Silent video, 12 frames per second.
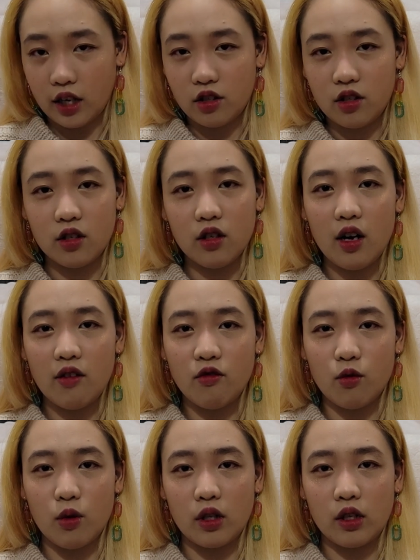I still have
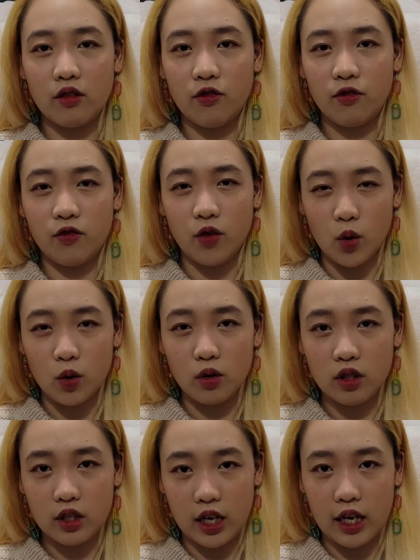one full
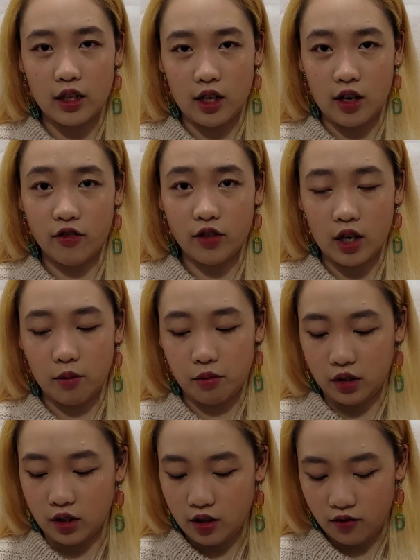skein left, I
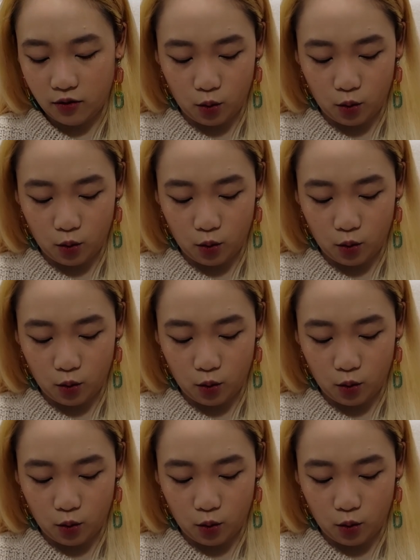believe,